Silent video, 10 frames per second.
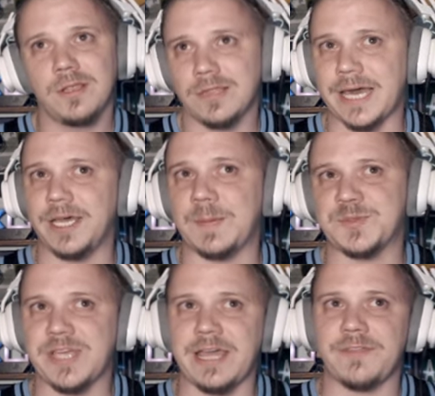a lot of
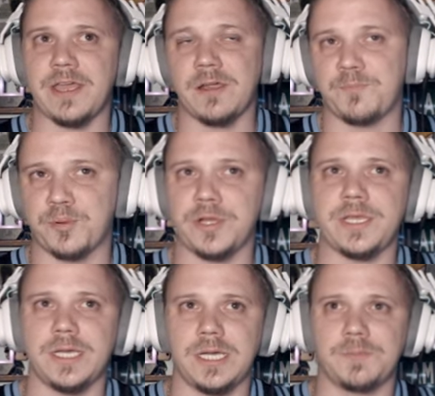upside there, pretty
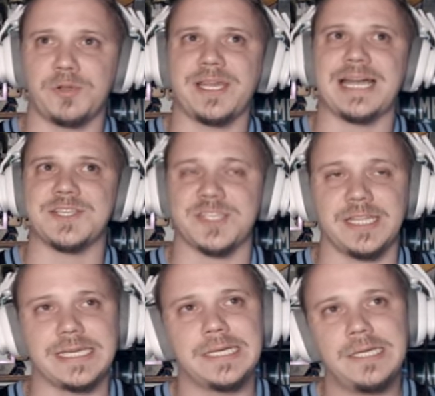high
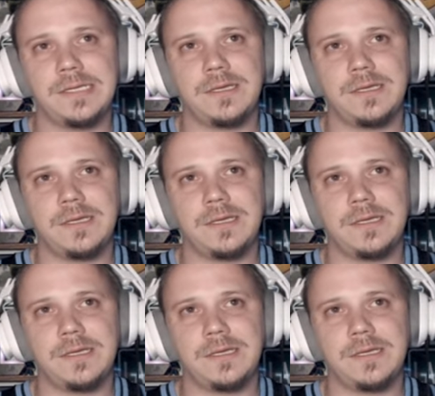ceiling.